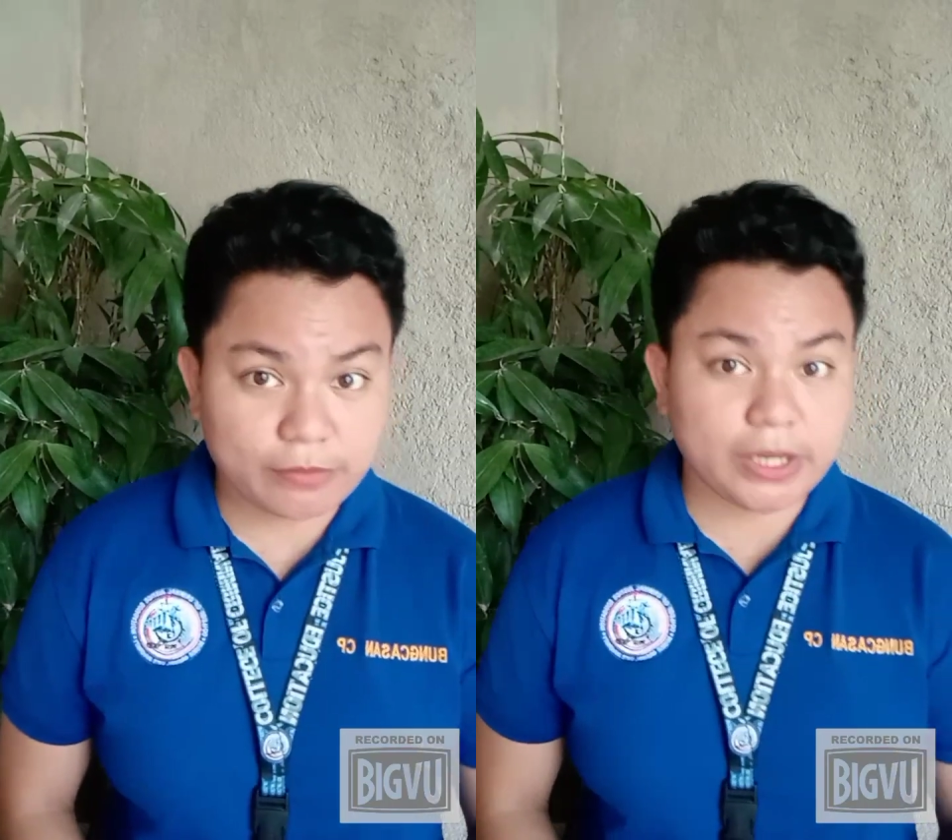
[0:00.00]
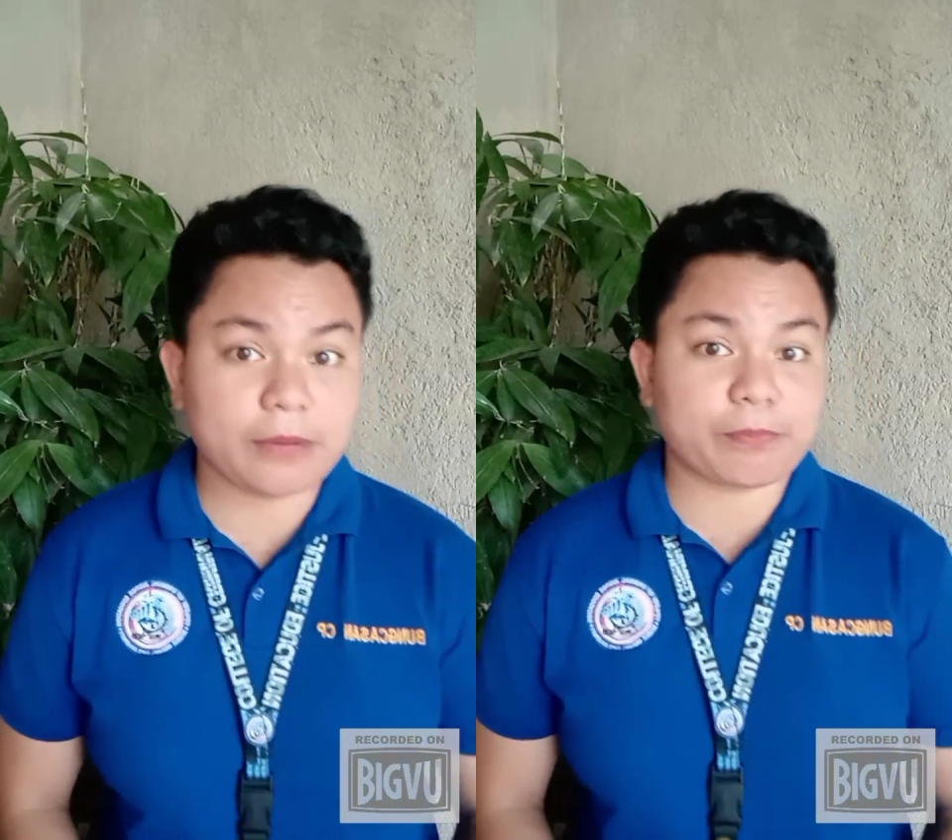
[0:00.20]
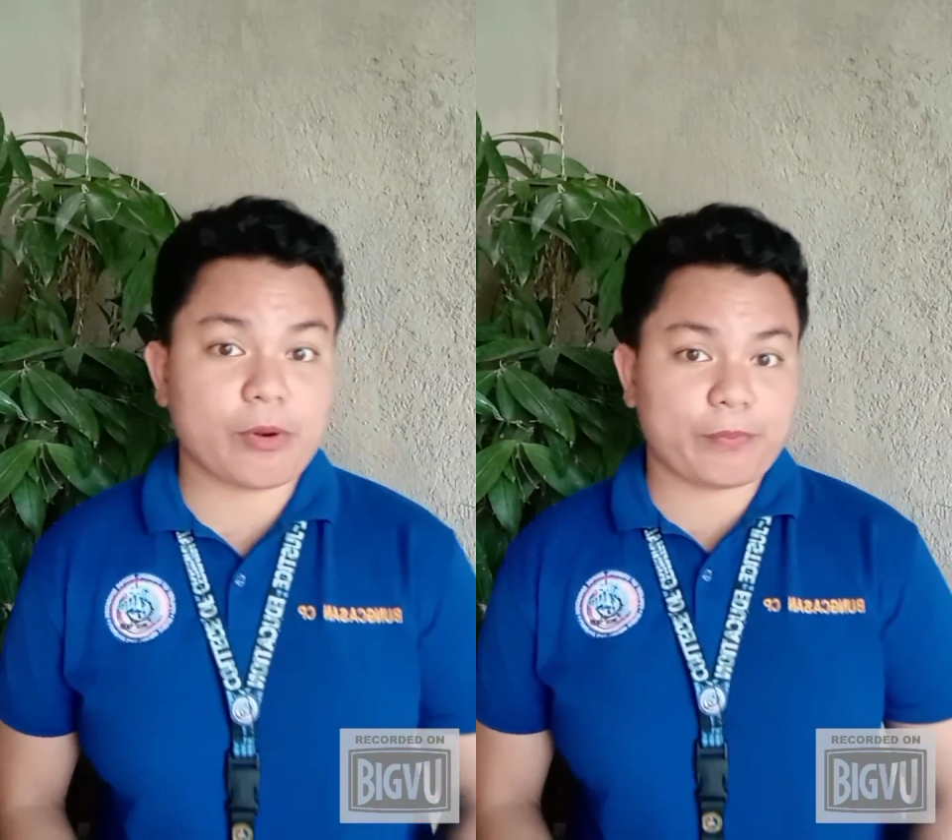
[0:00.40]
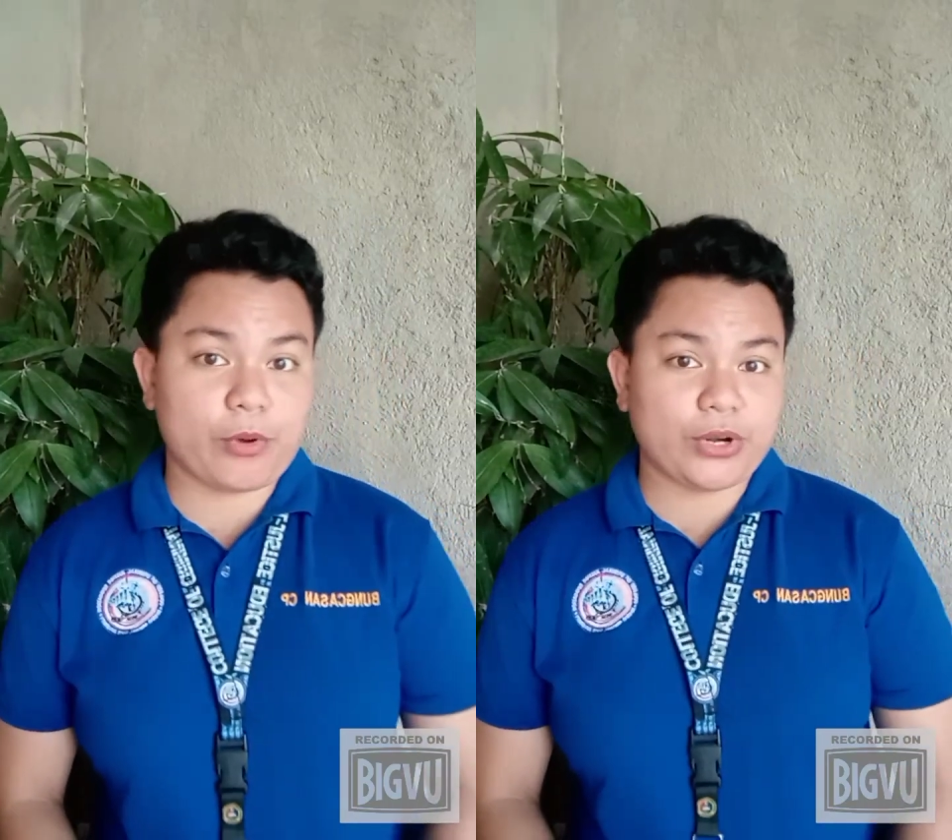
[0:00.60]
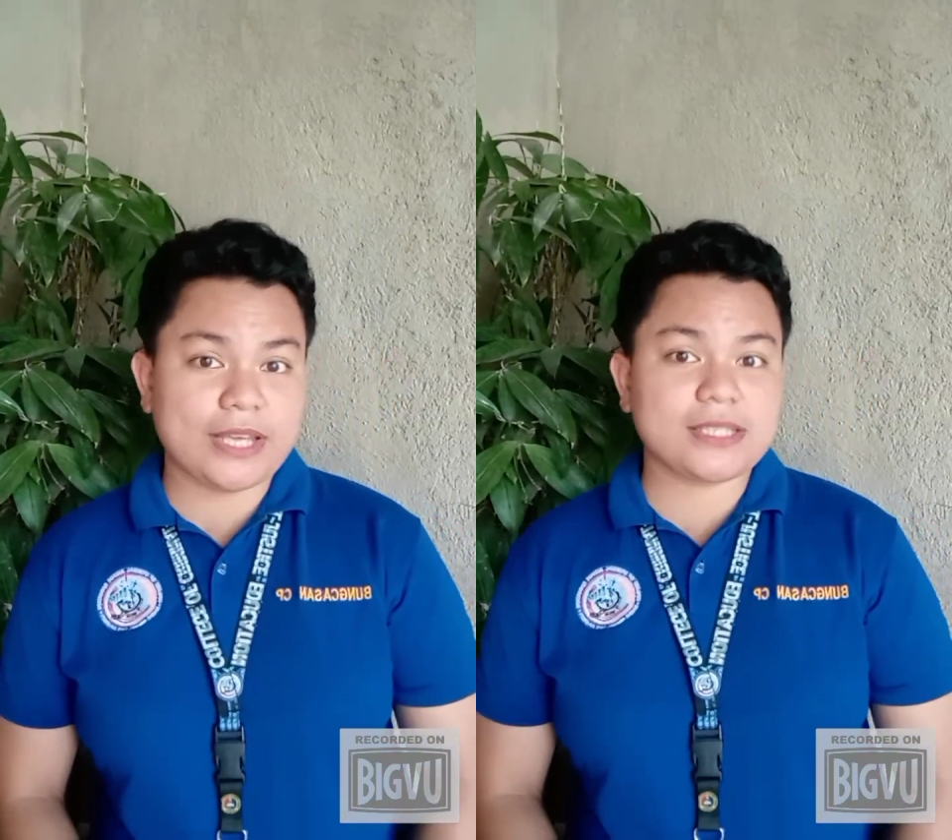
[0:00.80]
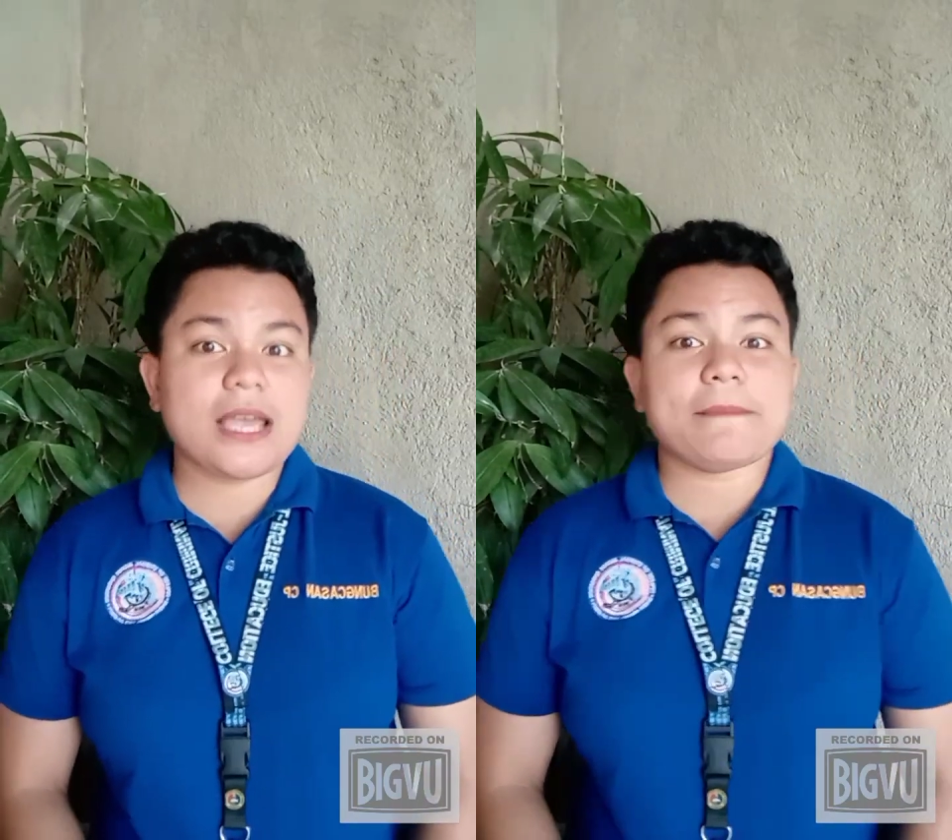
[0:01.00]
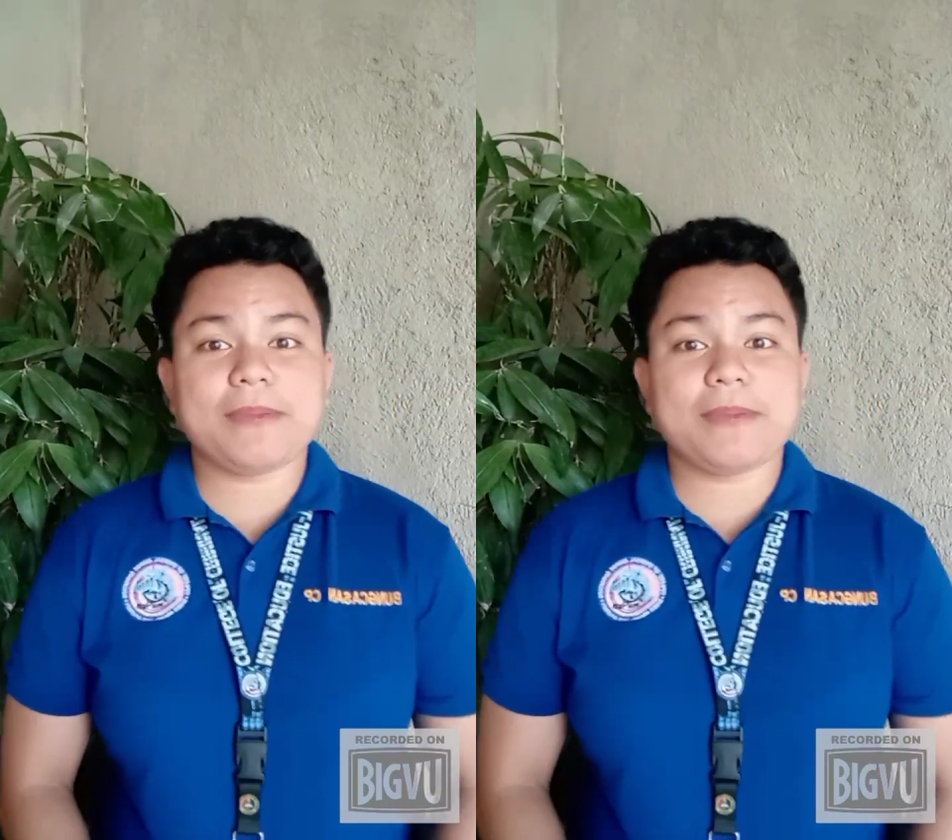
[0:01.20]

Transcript: by the proponent.